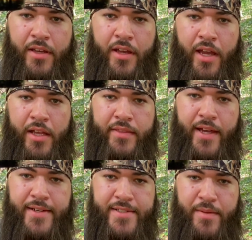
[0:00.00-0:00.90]
And
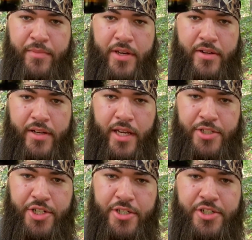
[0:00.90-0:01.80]
thanks to Mother
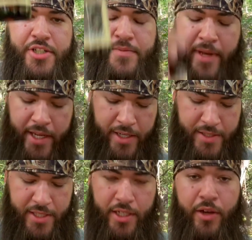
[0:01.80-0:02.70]
Nature, she's making
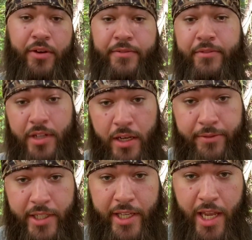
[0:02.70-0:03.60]
us a
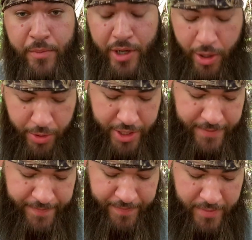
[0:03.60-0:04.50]
lovely camera holder,
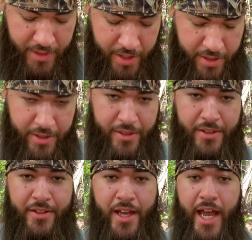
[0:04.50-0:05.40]

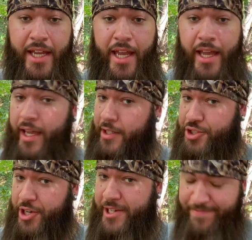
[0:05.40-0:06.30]
aka a
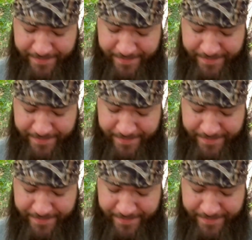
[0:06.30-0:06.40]
tree.